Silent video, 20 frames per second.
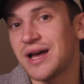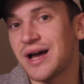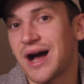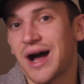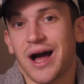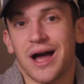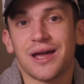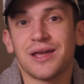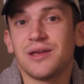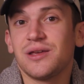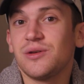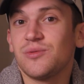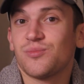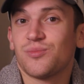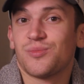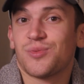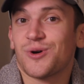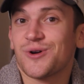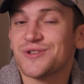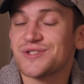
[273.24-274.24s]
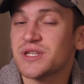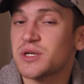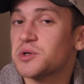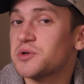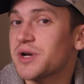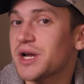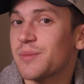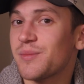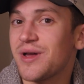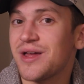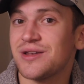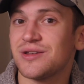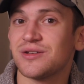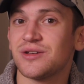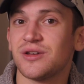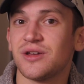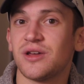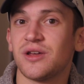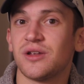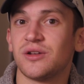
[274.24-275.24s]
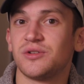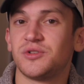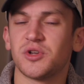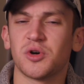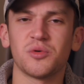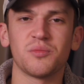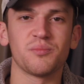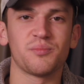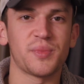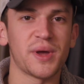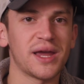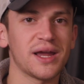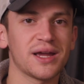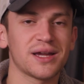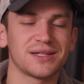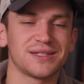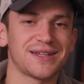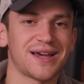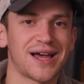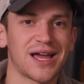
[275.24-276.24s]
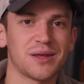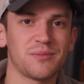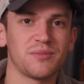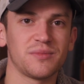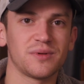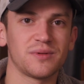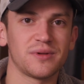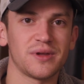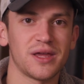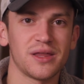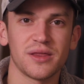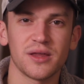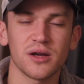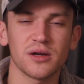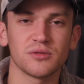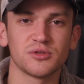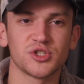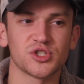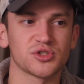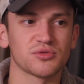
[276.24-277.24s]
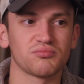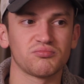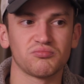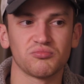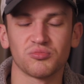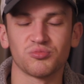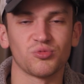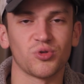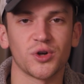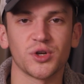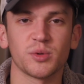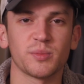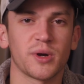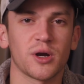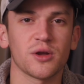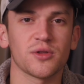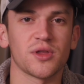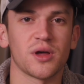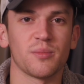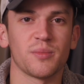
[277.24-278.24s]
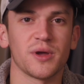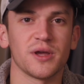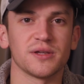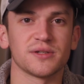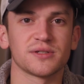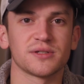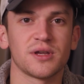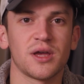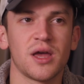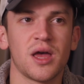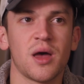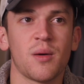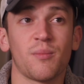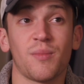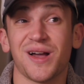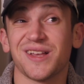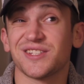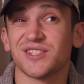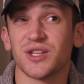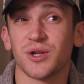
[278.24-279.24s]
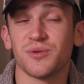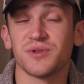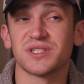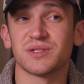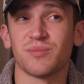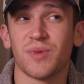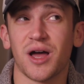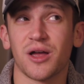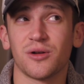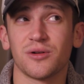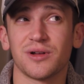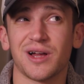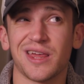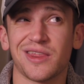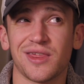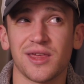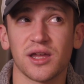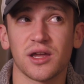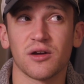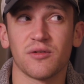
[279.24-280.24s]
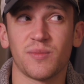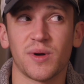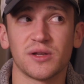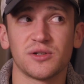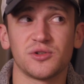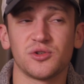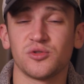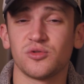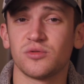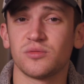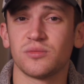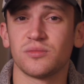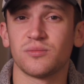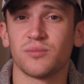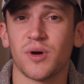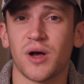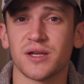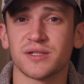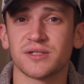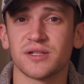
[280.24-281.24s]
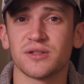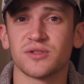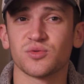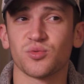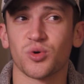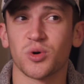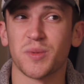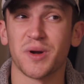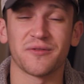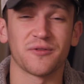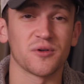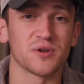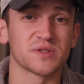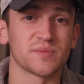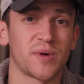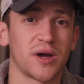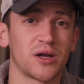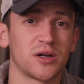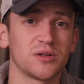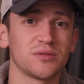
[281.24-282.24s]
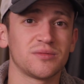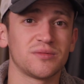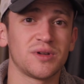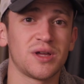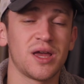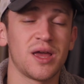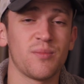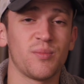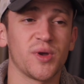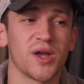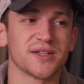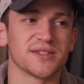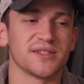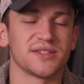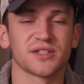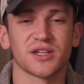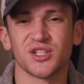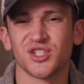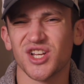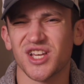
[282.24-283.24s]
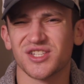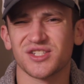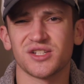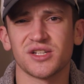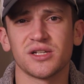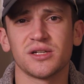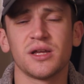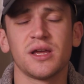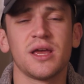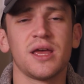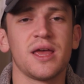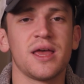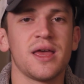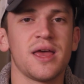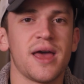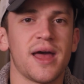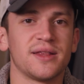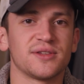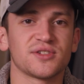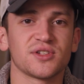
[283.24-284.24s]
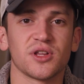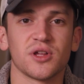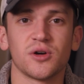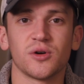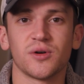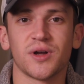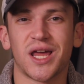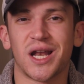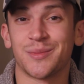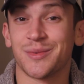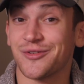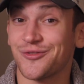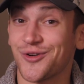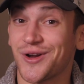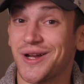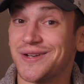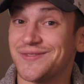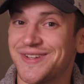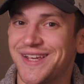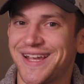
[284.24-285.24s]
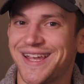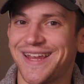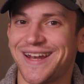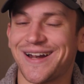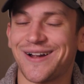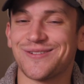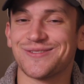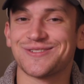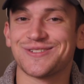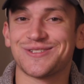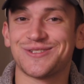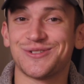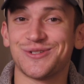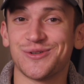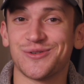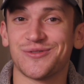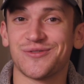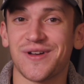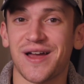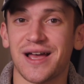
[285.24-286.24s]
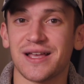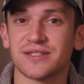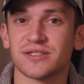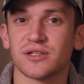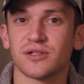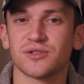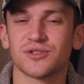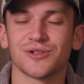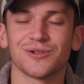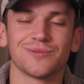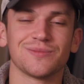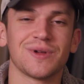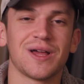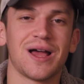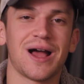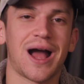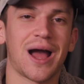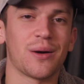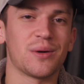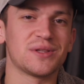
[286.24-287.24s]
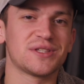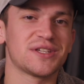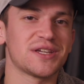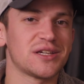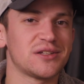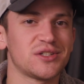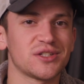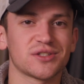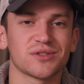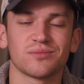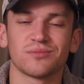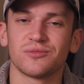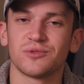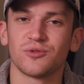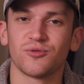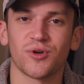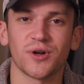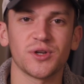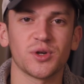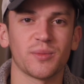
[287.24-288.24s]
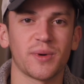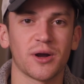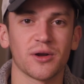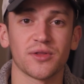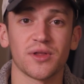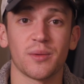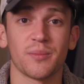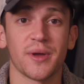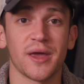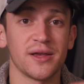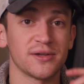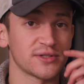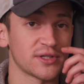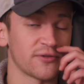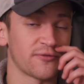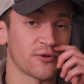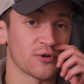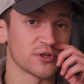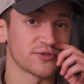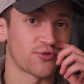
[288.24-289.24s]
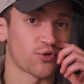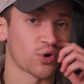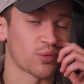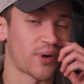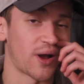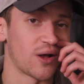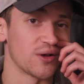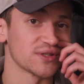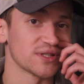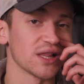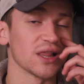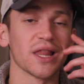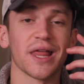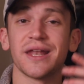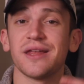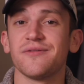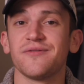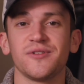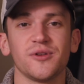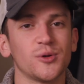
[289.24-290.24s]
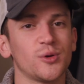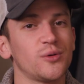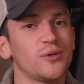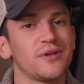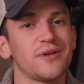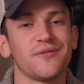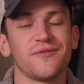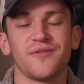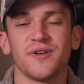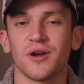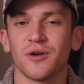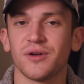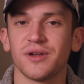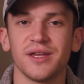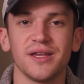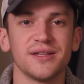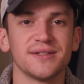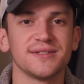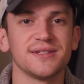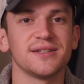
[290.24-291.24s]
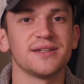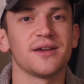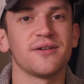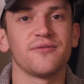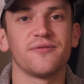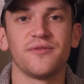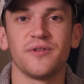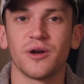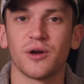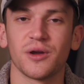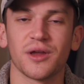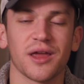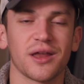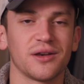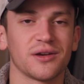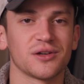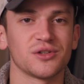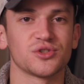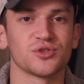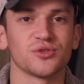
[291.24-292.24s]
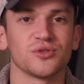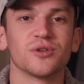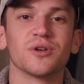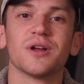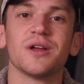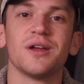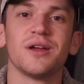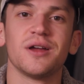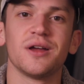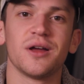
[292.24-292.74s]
I personally would recommend don't bank time in there. Just run your marathon pace. My slowest mile, I think, of my 2 Bostons were my first mile because it's congested and slow, and I'm afraid of taking off too fast. So I would say just run your marathon pace the first 4 miles. Let it feel very easy, very in control.